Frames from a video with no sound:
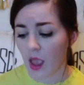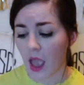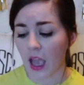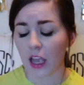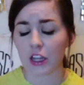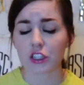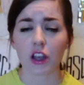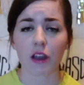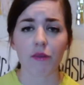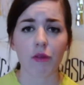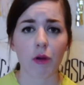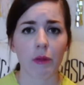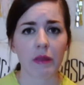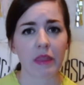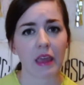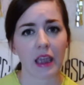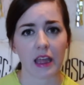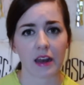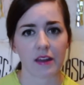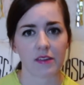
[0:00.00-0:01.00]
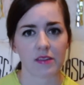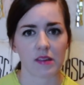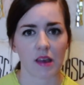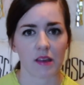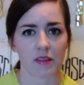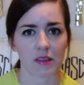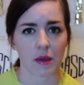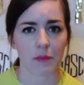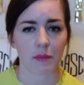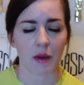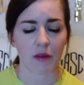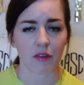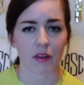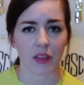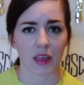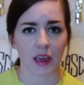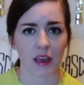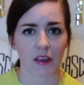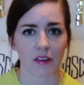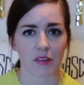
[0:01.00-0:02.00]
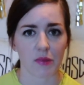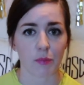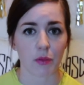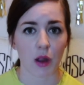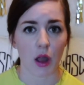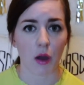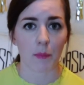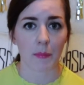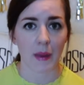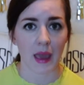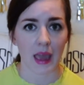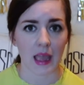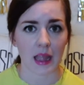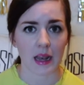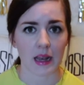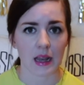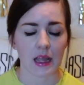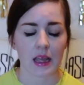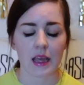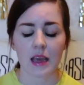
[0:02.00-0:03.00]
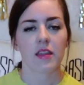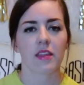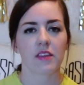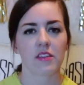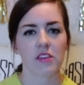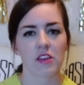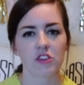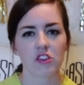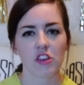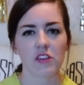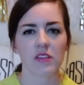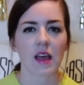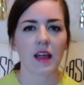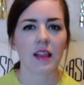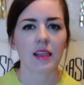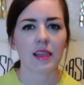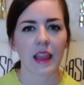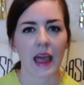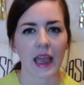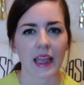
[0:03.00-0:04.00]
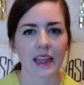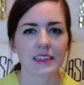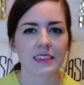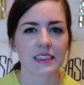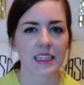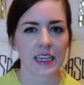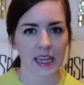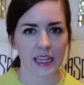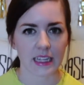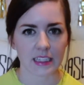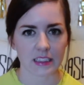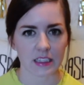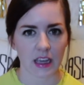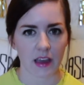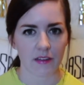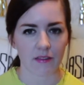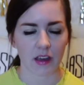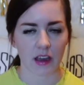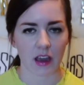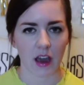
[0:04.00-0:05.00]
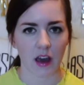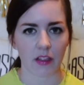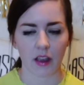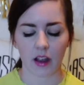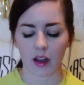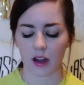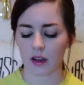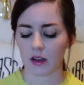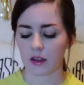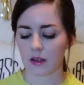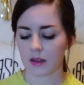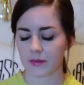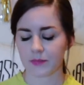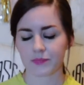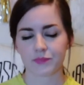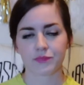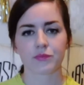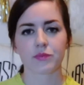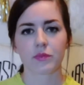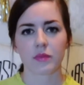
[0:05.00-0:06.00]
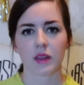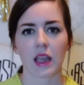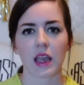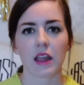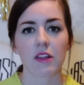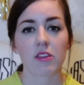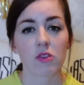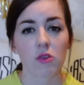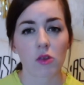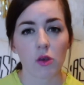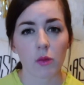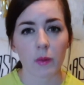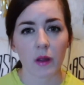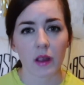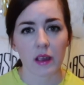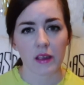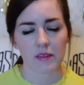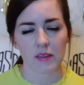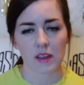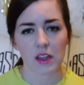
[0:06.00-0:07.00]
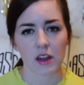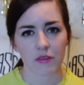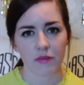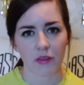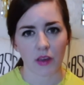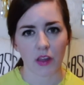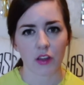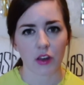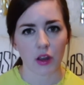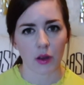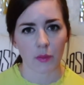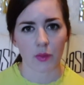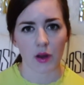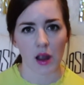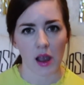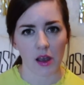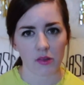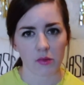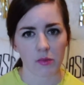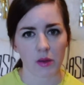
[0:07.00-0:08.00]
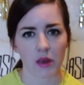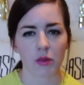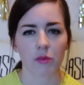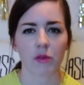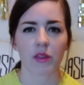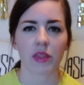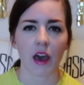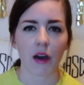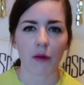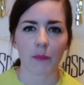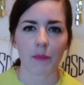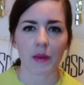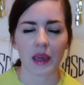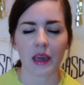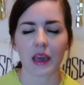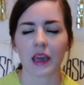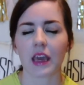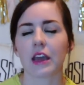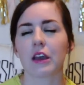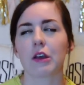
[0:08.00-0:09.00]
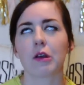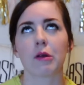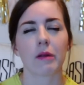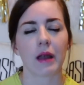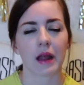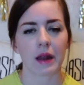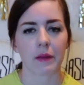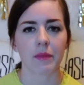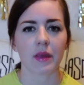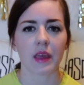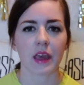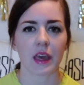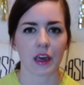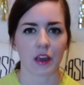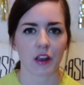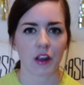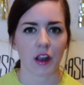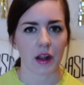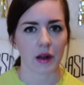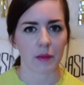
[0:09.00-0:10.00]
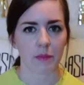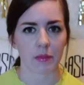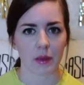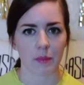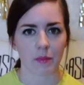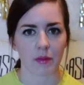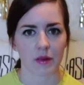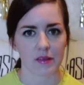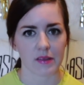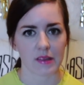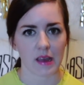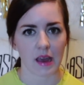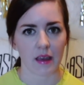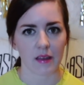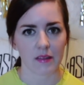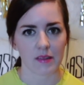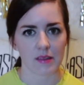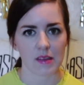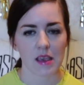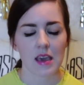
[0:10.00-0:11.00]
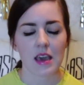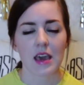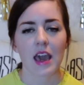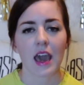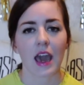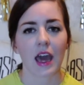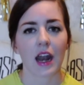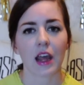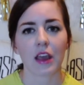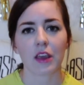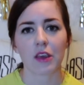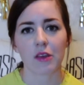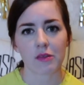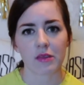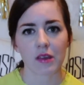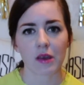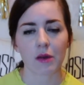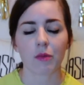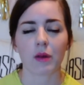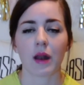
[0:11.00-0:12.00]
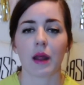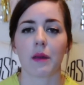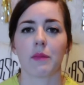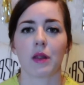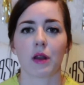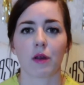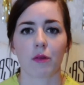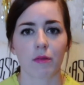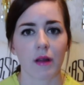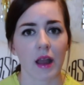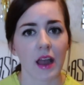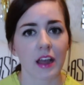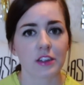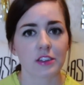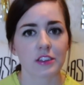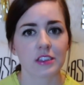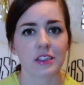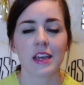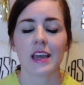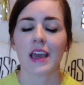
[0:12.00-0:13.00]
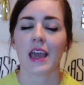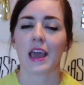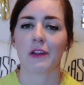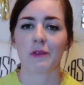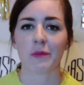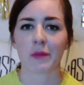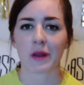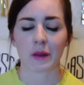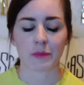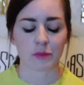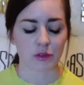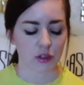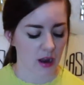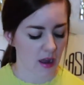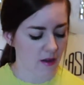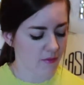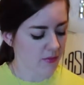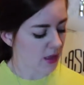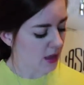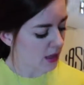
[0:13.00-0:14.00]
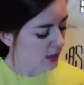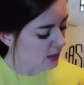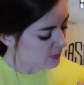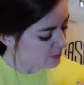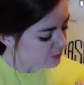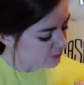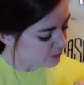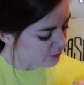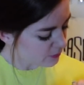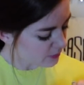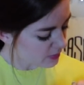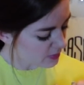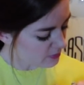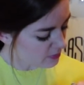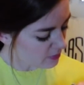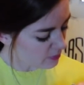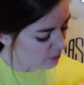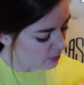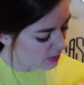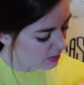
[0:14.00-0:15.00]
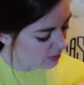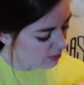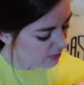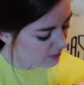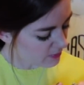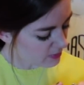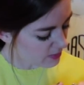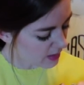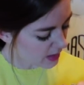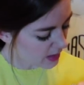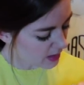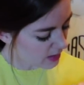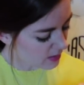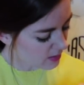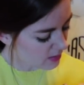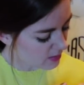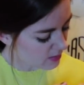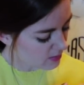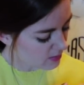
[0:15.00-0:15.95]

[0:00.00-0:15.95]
I travel with the Anastasia Beverly Hills Brow Pen. This is just a light tint of a color. It's super easy to fill in your brows with without being incredibly precise. And I use it when I'm in a rush and when I'm traveling. This is what it looks like.